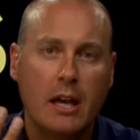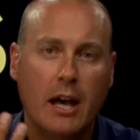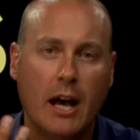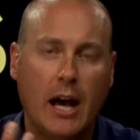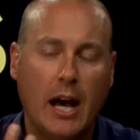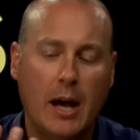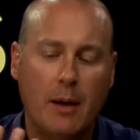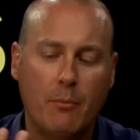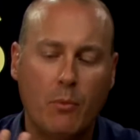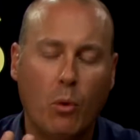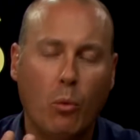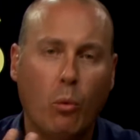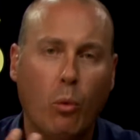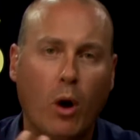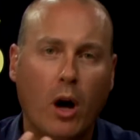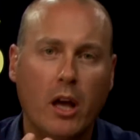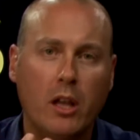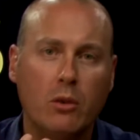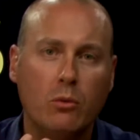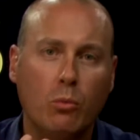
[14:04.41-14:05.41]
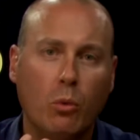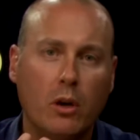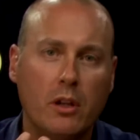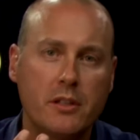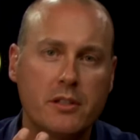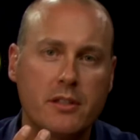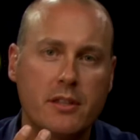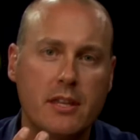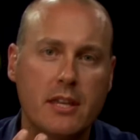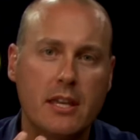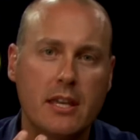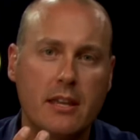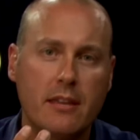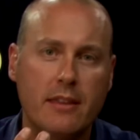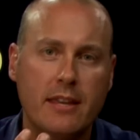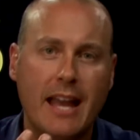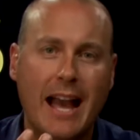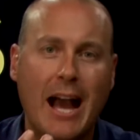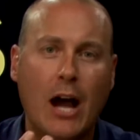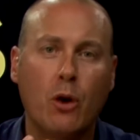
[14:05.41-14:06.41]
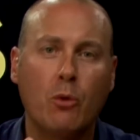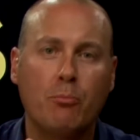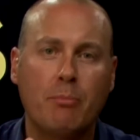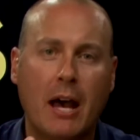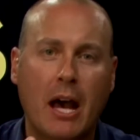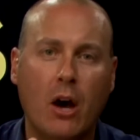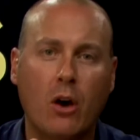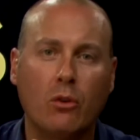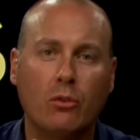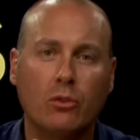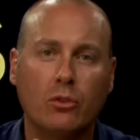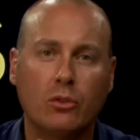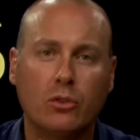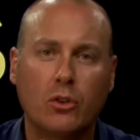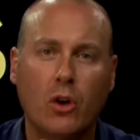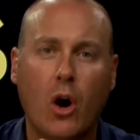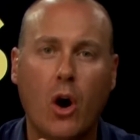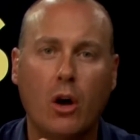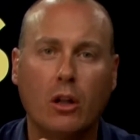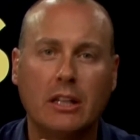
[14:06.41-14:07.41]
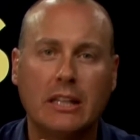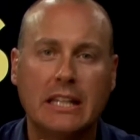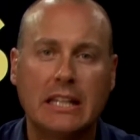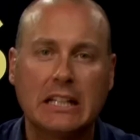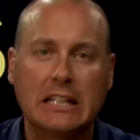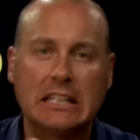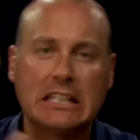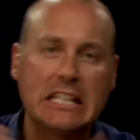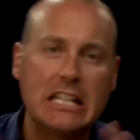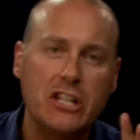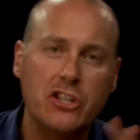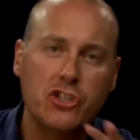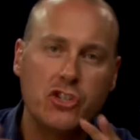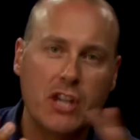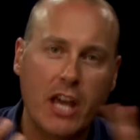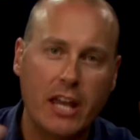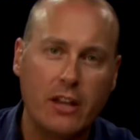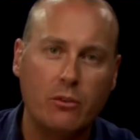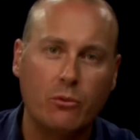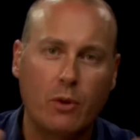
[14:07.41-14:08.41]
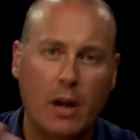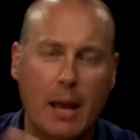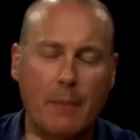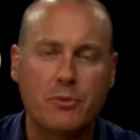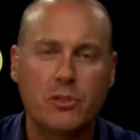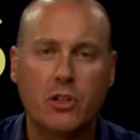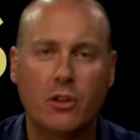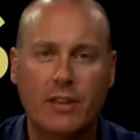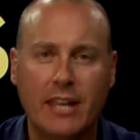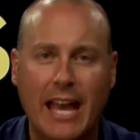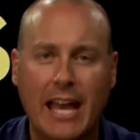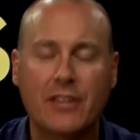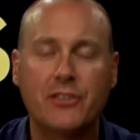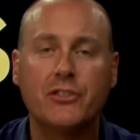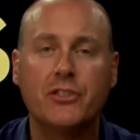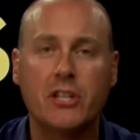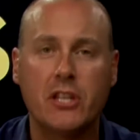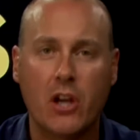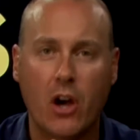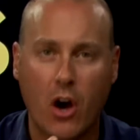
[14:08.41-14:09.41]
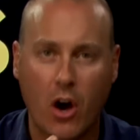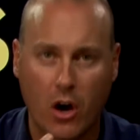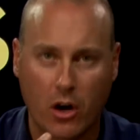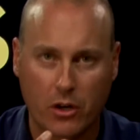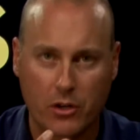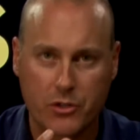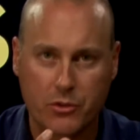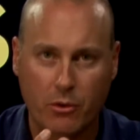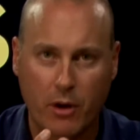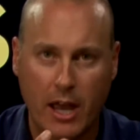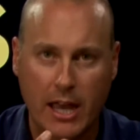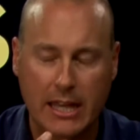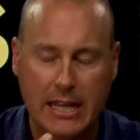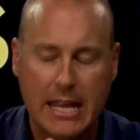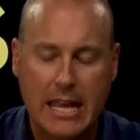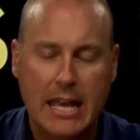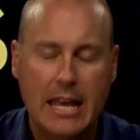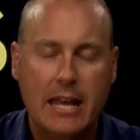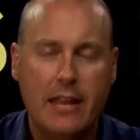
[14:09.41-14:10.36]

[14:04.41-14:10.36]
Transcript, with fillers: Um, one was the the outbound calling lead gen reps, you know, the SDRs, right?